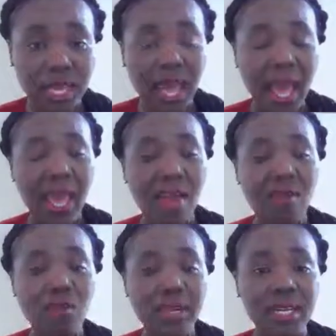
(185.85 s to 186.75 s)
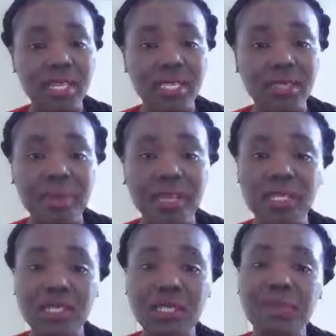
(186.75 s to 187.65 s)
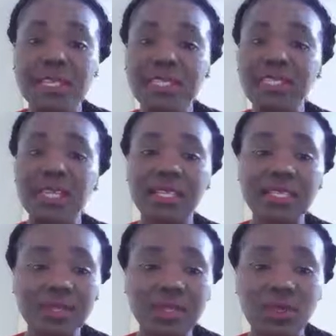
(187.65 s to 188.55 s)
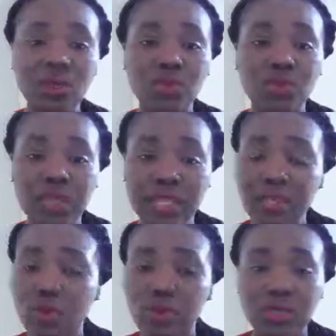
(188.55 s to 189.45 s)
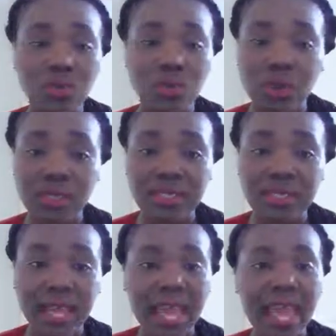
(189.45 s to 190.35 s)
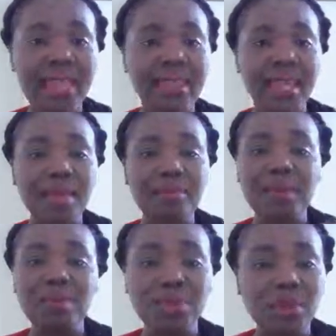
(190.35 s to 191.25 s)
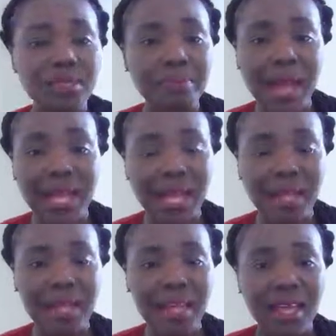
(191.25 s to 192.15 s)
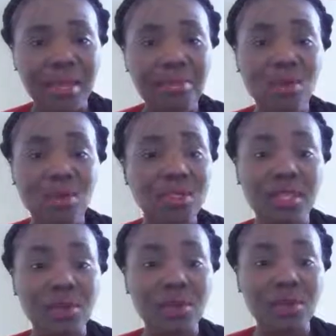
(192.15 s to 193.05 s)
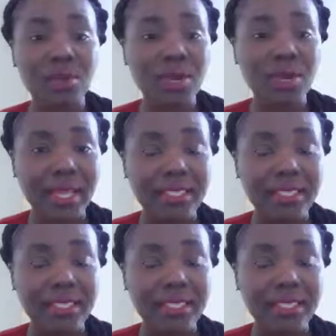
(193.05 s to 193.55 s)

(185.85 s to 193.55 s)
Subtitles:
I have witnessed patients being sent to the unit or to the wards and they being brought back because there were no beds.